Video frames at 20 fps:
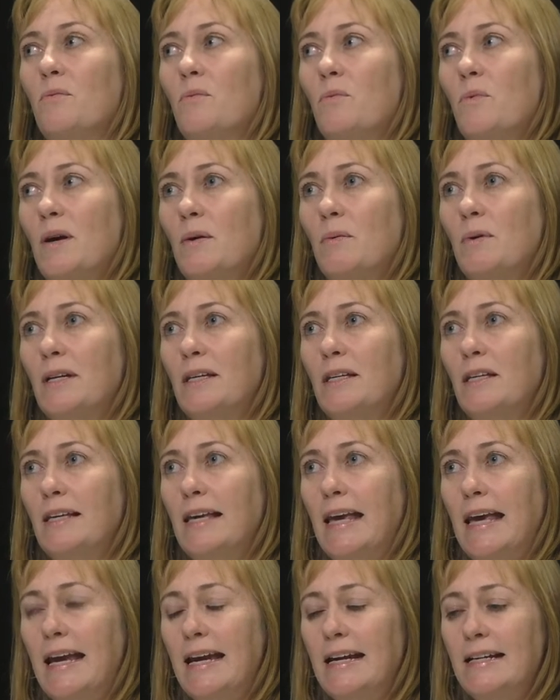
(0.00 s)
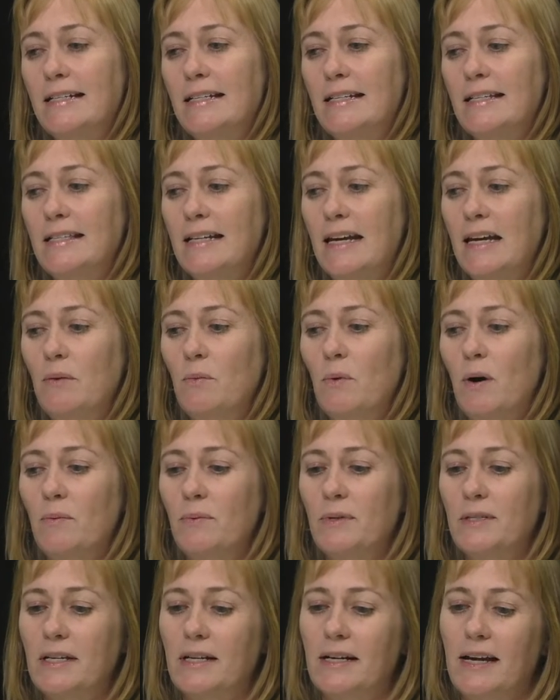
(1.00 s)
We were keen to see what
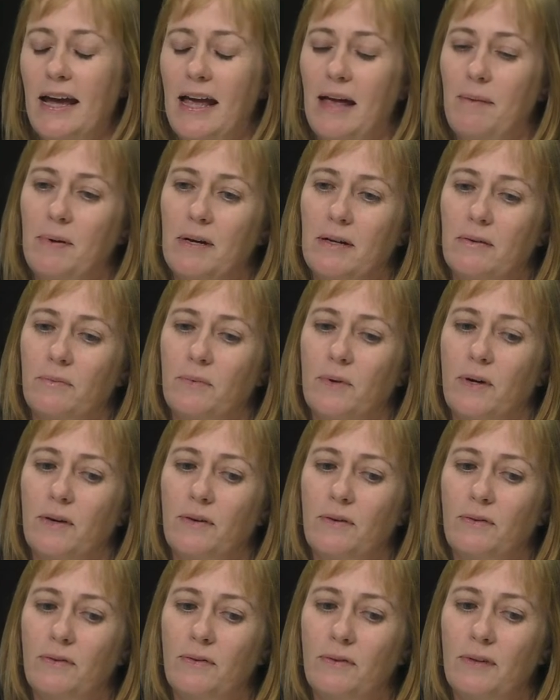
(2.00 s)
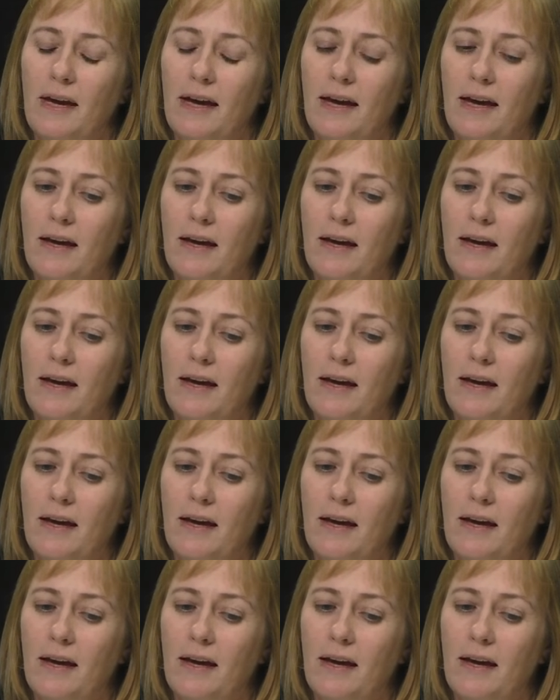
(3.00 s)
was going to happen with